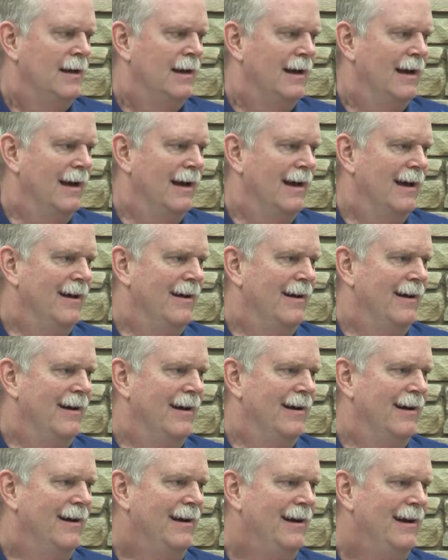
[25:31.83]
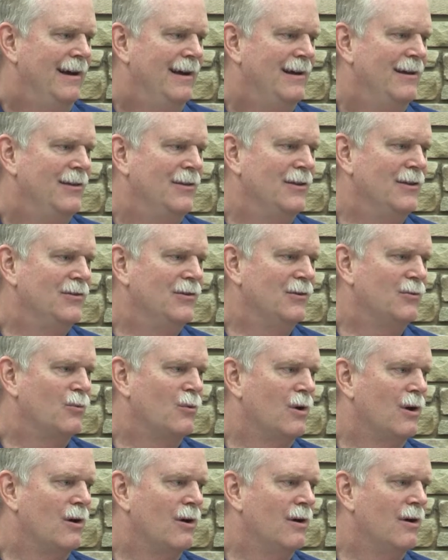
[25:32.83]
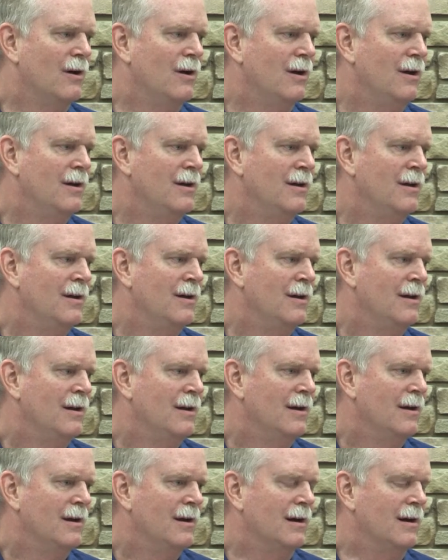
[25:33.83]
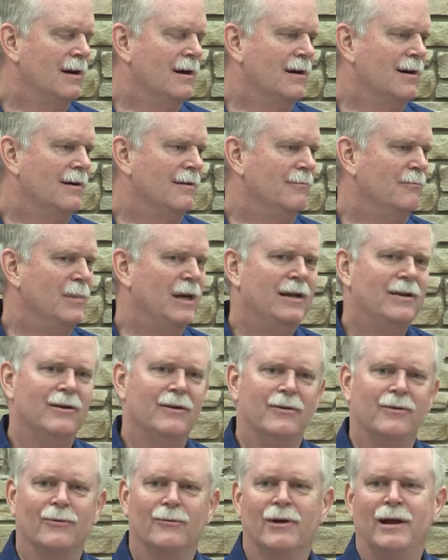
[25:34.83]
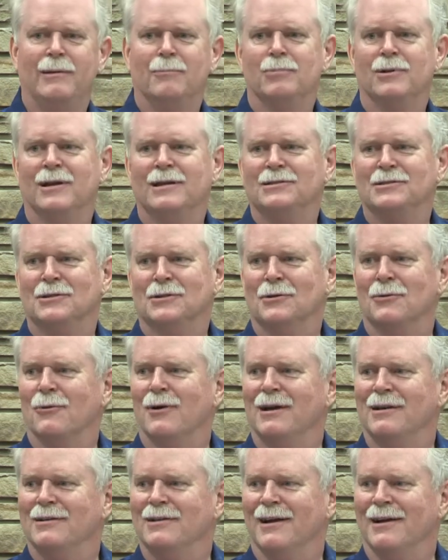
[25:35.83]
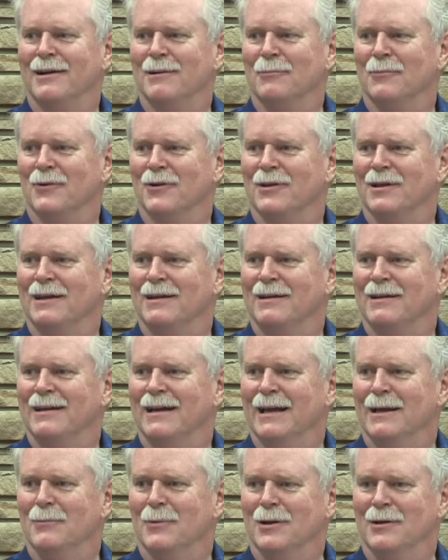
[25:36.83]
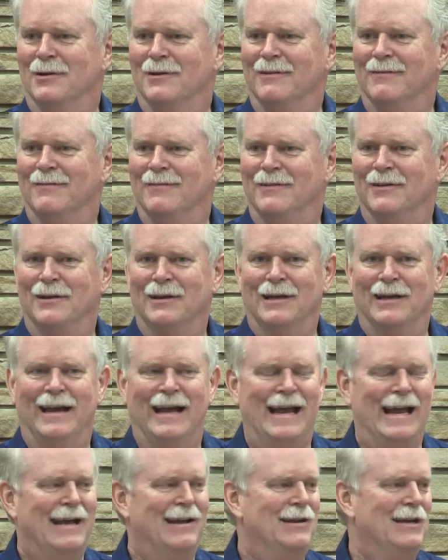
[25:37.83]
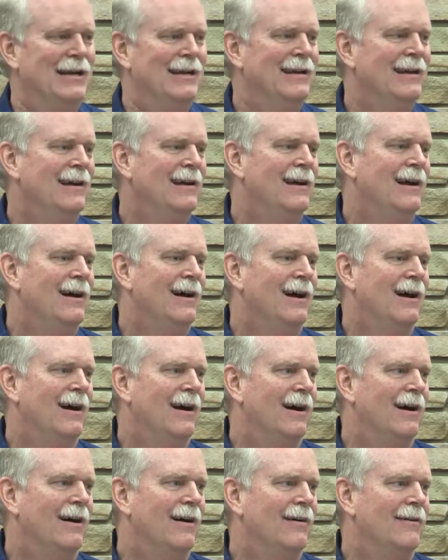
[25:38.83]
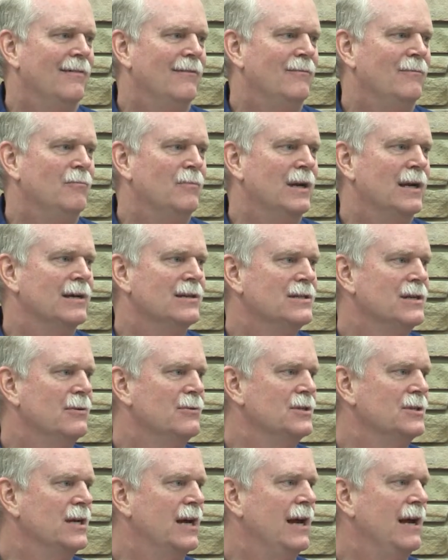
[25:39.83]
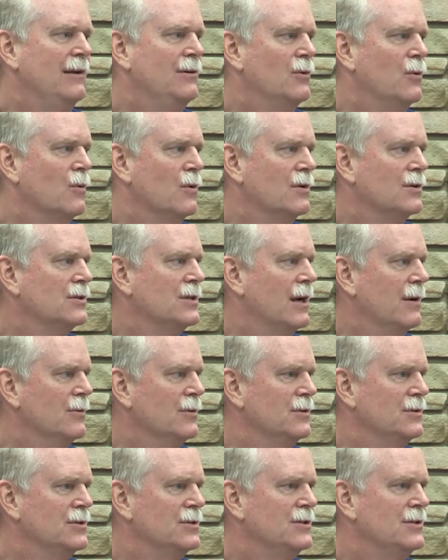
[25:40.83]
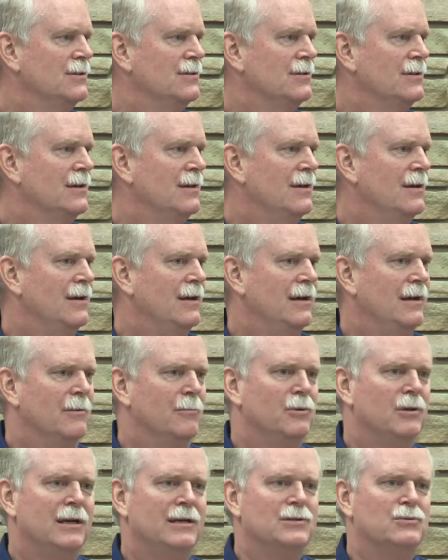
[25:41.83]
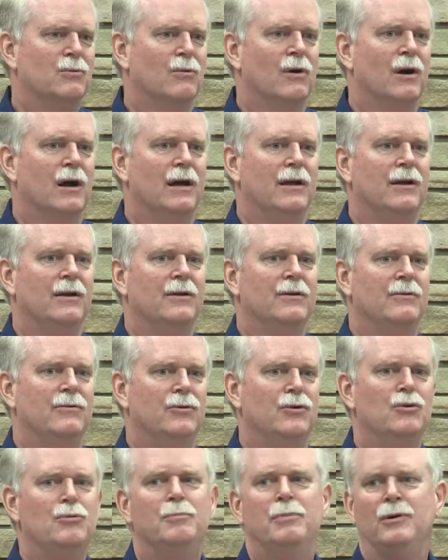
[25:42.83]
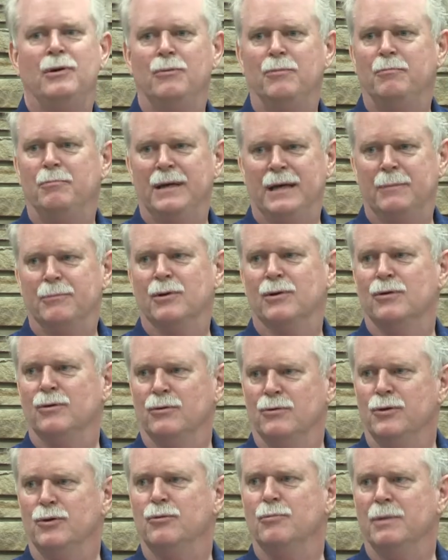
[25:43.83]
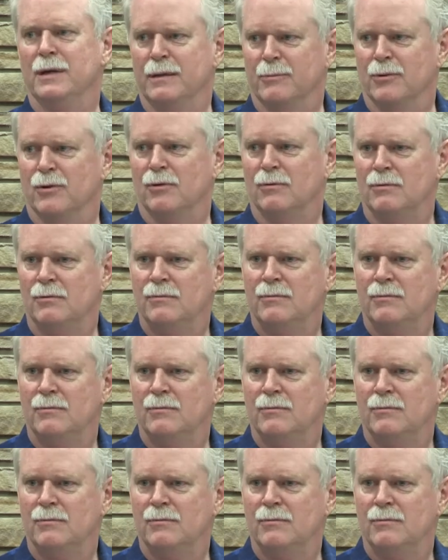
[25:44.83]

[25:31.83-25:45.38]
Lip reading: And this is where being in the right place at the right time really came in handy. Because I was headquarters, I was in a place where I knew people who knew people.